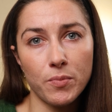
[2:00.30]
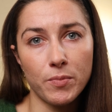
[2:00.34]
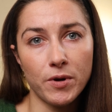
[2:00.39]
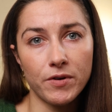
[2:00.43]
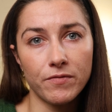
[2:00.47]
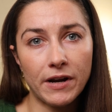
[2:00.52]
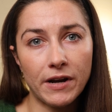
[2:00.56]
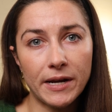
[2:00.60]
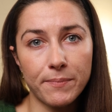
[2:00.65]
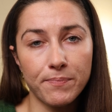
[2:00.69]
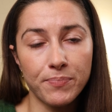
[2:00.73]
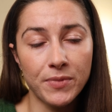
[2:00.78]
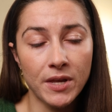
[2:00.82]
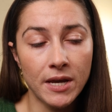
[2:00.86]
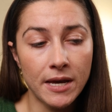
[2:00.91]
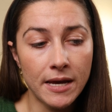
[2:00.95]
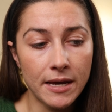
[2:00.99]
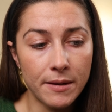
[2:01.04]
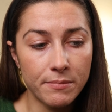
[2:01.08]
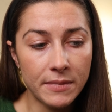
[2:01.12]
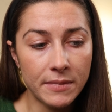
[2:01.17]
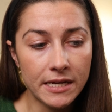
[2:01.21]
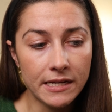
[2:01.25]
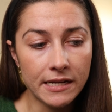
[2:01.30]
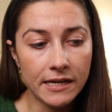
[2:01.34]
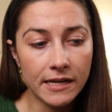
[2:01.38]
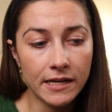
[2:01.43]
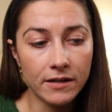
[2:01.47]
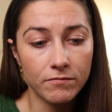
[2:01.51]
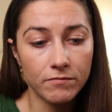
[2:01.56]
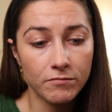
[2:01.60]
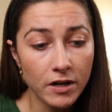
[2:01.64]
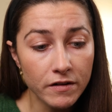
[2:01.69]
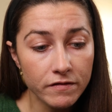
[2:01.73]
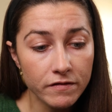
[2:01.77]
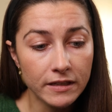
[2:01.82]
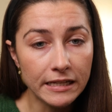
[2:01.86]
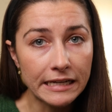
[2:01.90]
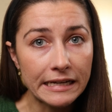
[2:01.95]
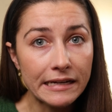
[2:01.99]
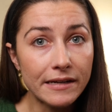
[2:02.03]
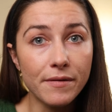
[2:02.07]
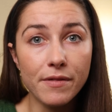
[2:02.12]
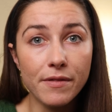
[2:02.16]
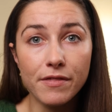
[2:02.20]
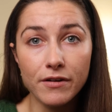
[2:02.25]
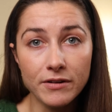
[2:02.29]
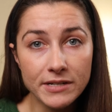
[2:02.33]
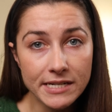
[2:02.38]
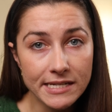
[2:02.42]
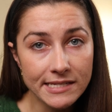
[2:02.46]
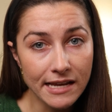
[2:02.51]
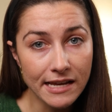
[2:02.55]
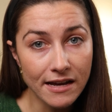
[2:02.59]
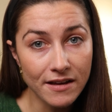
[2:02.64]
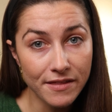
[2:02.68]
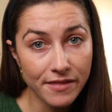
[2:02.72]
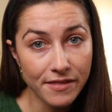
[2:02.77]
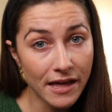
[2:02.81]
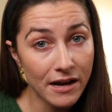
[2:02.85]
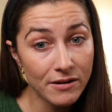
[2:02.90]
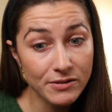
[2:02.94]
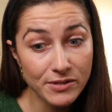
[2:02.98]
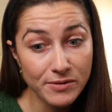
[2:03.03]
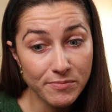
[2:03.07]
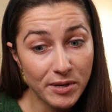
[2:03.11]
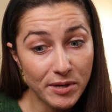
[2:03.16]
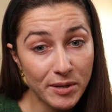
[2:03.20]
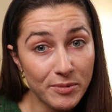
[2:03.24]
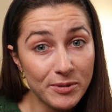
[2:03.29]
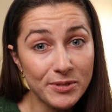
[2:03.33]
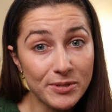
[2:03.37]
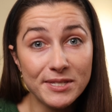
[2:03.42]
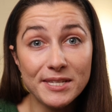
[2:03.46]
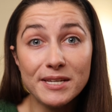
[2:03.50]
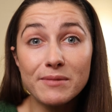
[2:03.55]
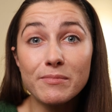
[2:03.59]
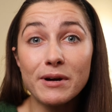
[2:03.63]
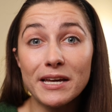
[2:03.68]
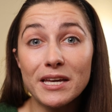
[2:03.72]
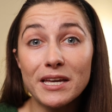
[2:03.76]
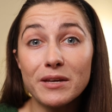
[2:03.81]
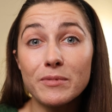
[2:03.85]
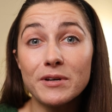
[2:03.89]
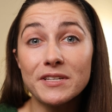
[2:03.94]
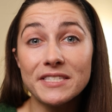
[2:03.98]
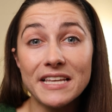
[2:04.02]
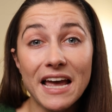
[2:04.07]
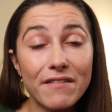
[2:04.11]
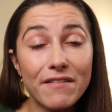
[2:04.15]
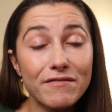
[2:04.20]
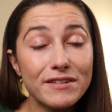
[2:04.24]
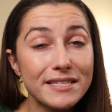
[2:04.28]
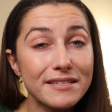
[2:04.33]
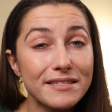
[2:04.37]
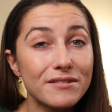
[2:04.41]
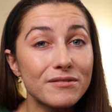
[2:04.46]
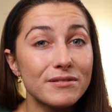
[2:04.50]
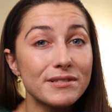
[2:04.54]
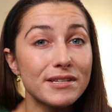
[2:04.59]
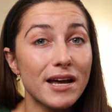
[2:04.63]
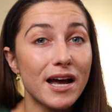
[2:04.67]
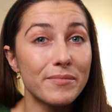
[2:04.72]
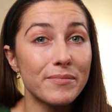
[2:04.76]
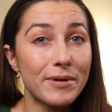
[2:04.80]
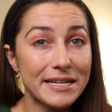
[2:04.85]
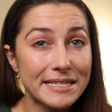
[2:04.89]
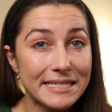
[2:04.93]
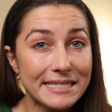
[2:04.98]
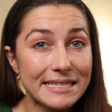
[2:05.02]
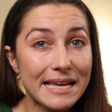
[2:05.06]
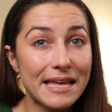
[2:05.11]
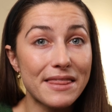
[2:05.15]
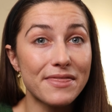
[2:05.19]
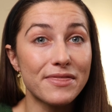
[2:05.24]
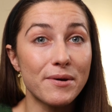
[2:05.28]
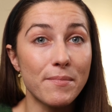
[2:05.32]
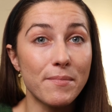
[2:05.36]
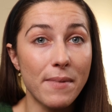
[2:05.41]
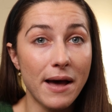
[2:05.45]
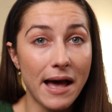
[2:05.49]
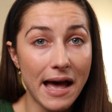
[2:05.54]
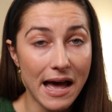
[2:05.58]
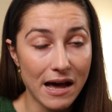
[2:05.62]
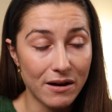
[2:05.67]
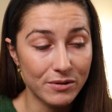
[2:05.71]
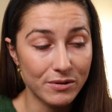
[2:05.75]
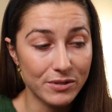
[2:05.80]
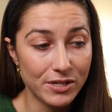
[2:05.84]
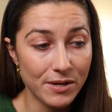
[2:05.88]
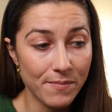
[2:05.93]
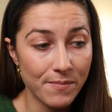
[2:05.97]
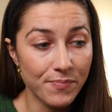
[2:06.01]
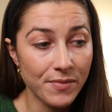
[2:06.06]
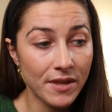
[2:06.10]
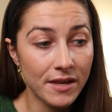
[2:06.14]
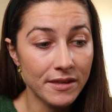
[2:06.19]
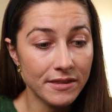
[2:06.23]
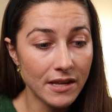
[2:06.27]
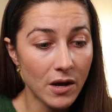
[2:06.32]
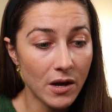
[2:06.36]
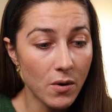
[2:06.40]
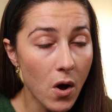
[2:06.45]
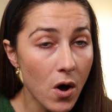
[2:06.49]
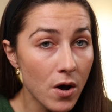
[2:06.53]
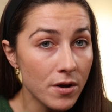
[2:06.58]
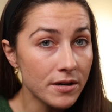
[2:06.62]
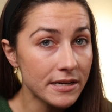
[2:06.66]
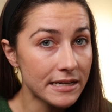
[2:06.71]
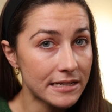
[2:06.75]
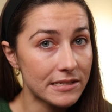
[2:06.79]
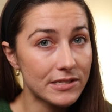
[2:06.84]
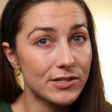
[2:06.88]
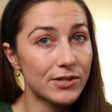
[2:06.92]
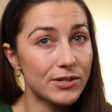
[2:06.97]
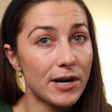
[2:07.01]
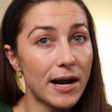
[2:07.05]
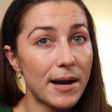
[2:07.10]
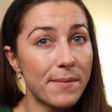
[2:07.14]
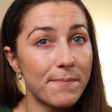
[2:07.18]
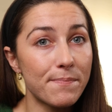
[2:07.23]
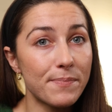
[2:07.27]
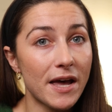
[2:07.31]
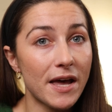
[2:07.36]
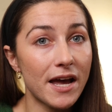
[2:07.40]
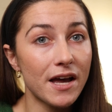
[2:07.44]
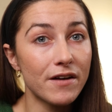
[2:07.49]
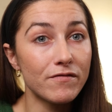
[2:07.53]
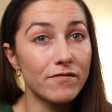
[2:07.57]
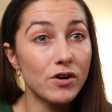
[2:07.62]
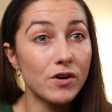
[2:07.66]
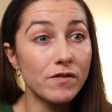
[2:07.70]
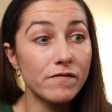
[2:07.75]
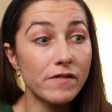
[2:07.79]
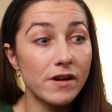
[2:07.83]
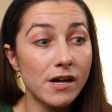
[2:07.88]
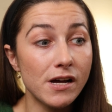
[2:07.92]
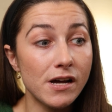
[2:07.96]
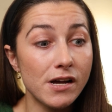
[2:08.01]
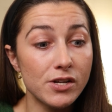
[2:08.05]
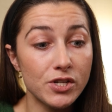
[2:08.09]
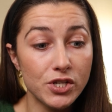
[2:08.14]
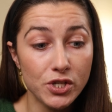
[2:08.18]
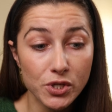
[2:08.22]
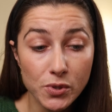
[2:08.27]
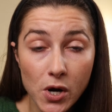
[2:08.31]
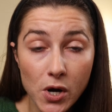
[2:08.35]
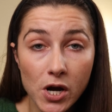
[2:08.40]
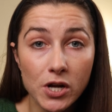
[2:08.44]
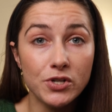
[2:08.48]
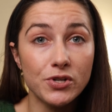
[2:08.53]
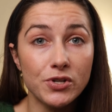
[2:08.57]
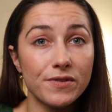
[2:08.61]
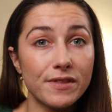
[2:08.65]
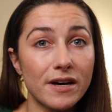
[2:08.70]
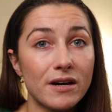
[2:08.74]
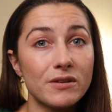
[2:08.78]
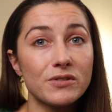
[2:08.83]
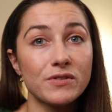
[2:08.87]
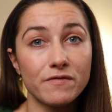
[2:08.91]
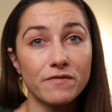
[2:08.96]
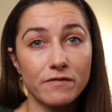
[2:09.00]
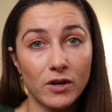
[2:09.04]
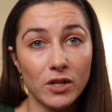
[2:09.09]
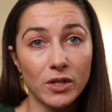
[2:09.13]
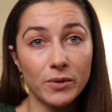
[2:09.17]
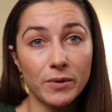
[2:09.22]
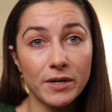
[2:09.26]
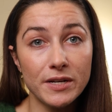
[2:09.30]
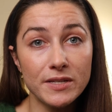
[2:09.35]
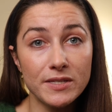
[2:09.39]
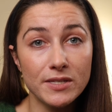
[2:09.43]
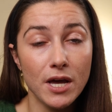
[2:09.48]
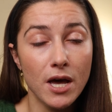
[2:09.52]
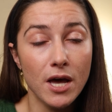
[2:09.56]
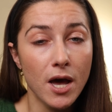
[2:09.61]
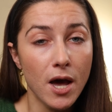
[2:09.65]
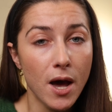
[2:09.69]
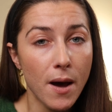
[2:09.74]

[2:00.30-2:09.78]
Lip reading: open rate, meaning roughly 30,000 people see my emails every single time I send them out. Now on Instagram, I have over 200,000 followers,